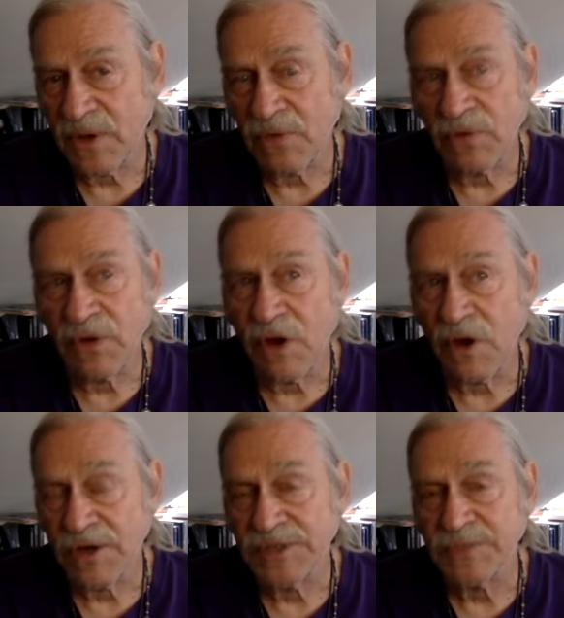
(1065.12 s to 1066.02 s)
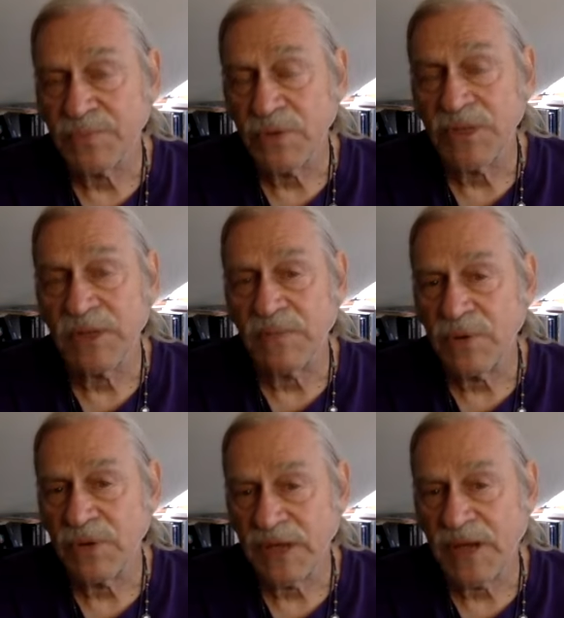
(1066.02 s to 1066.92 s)
regarded as
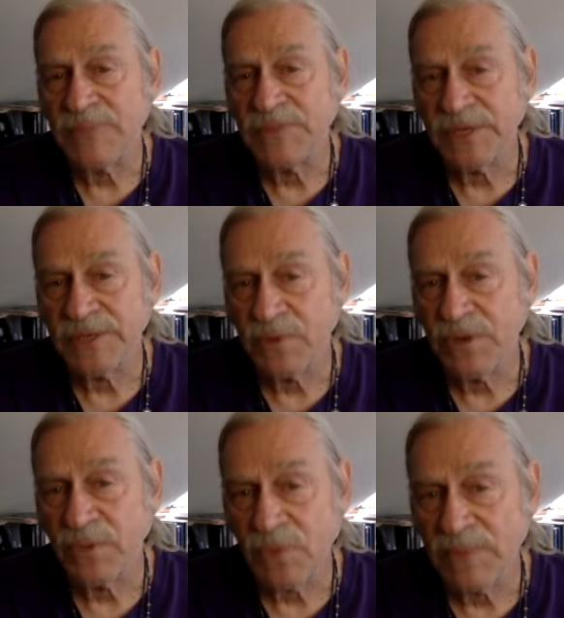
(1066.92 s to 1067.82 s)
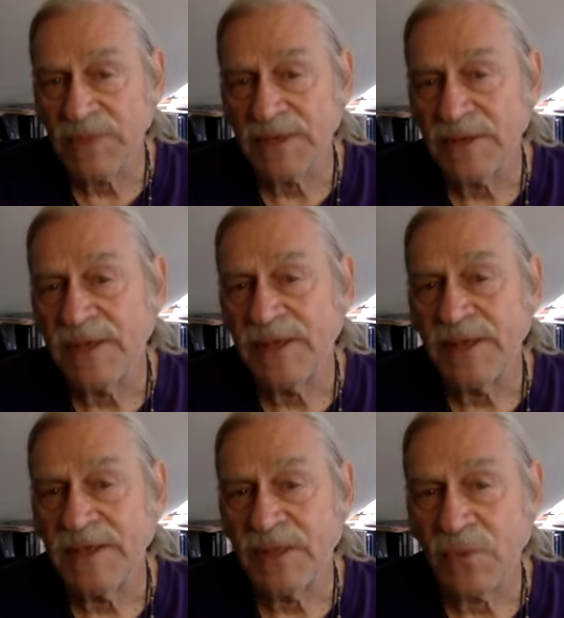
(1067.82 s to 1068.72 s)
pretty objects, pretty women,
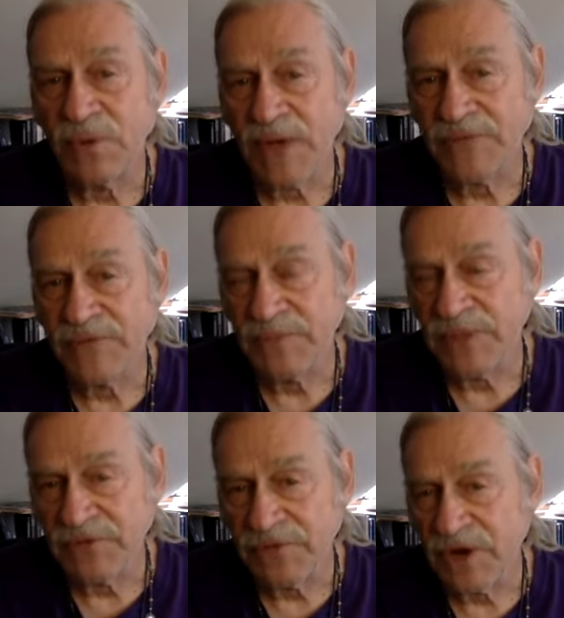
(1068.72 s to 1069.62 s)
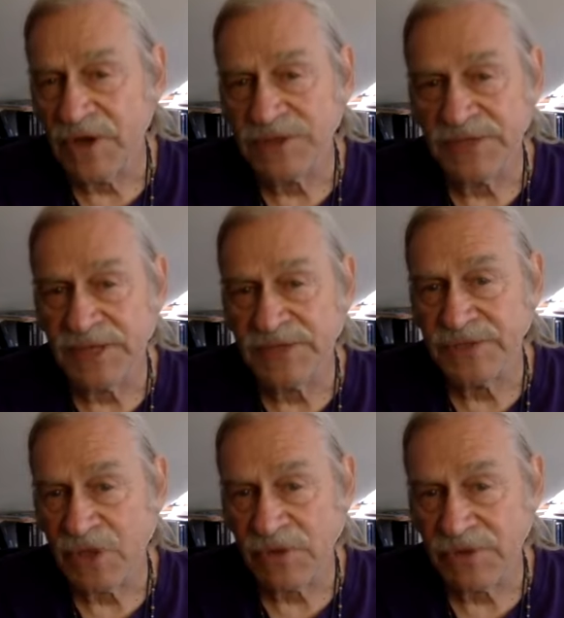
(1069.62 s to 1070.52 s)
that we have to be the fairest and that's
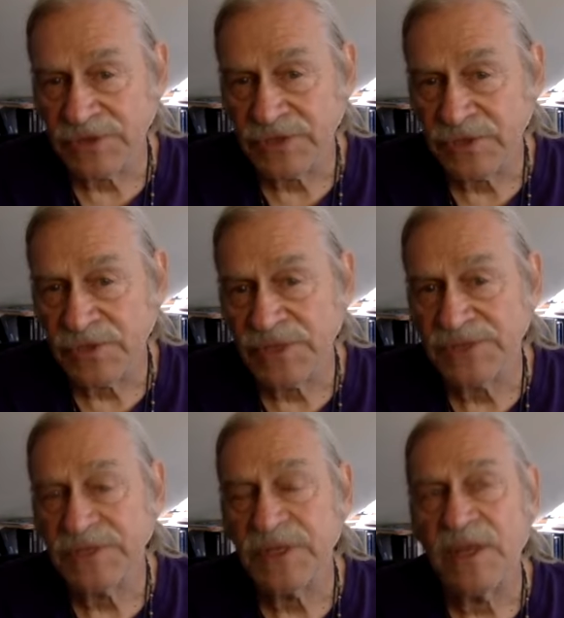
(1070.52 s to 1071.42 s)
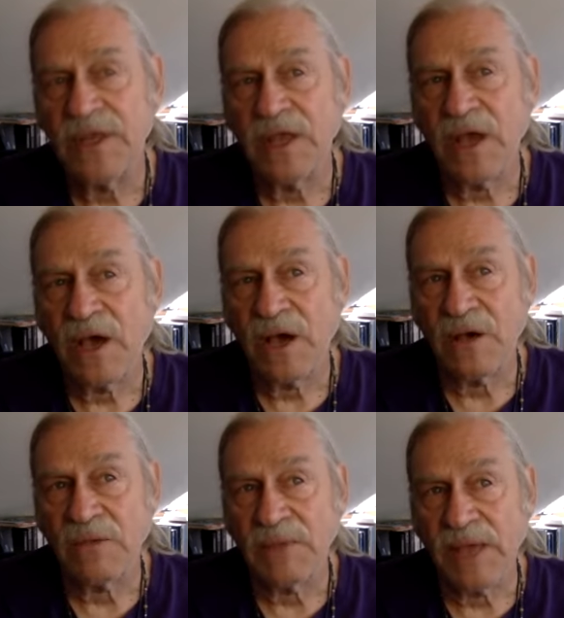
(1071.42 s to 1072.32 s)
all there is to us,
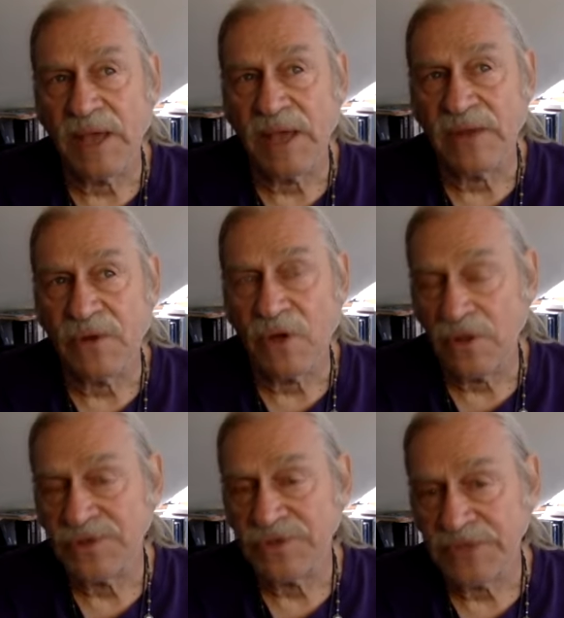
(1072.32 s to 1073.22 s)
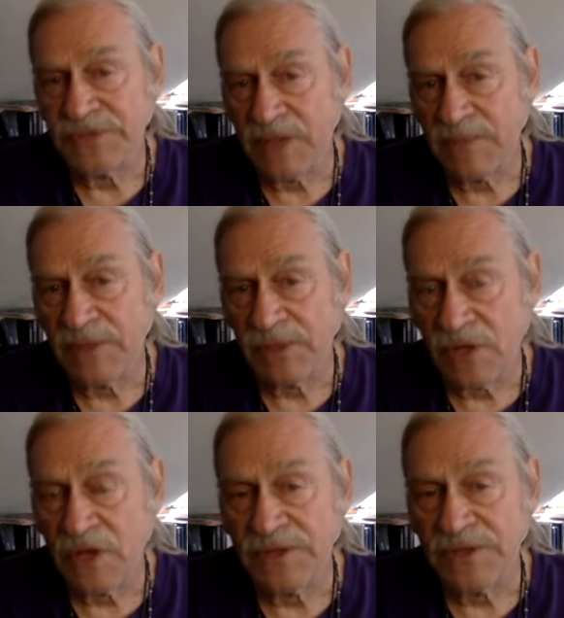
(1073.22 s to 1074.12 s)
and all those things coming
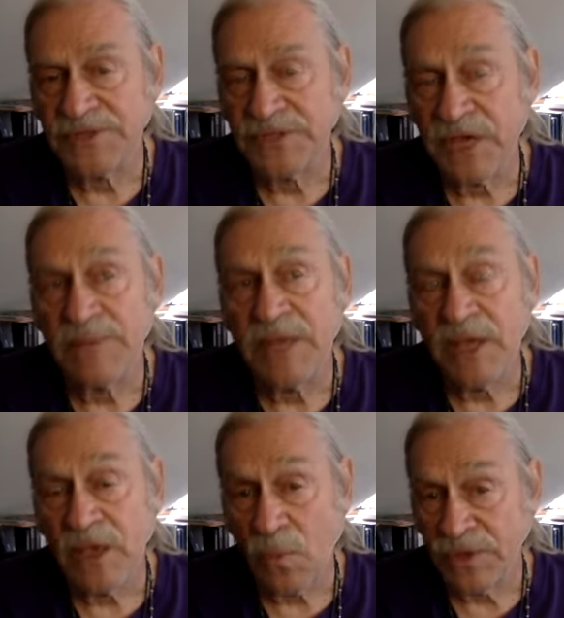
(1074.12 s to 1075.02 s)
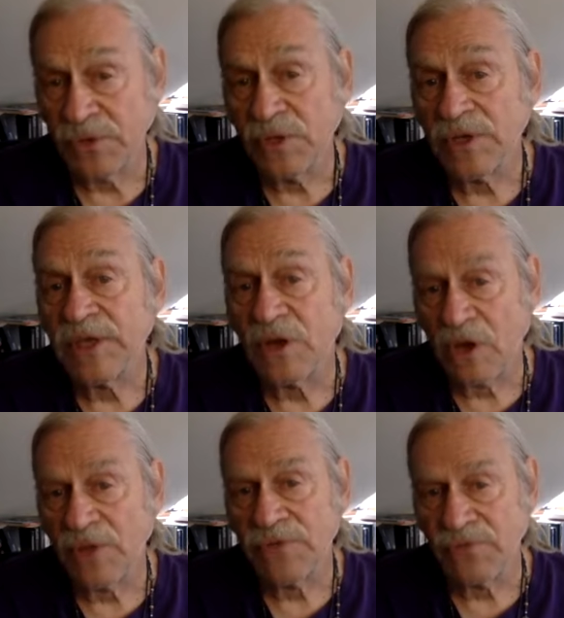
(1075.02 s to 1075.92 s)
along at this time. When you look at
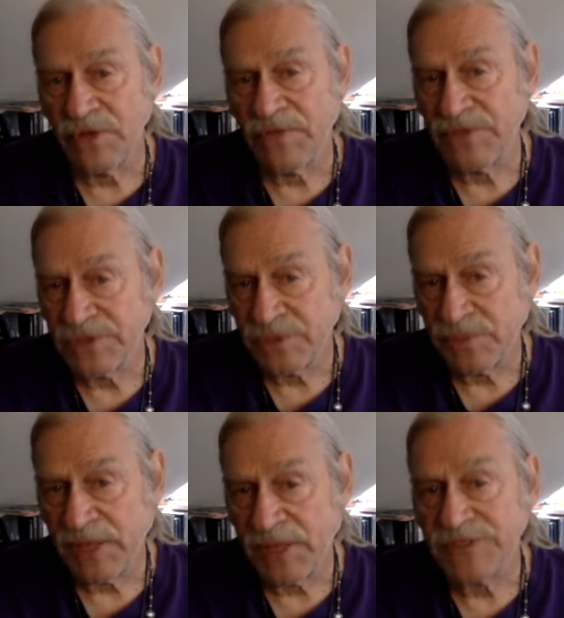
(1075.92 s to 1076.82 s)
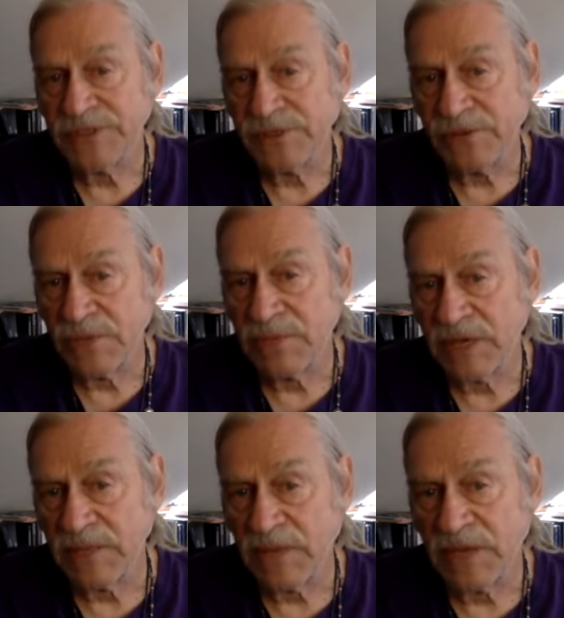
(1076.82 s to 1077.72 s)
all three of these new planets, including
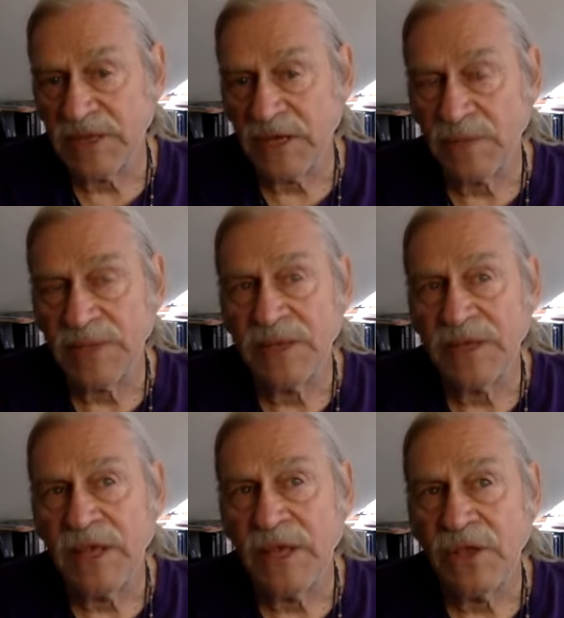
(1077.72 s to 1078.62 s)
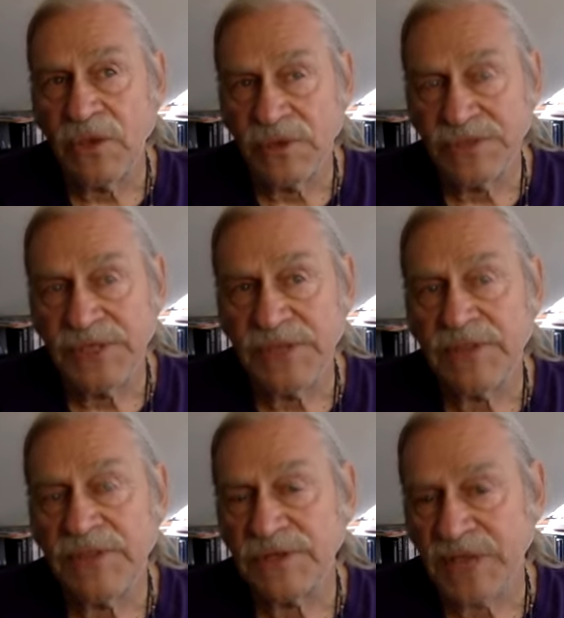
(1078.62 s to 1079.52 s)
Maki Maki and Haumea, you can see
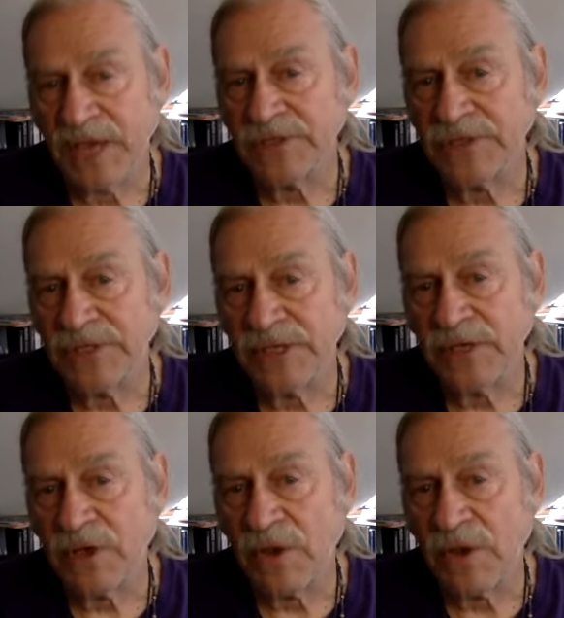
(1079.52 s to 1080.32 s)
that there's actually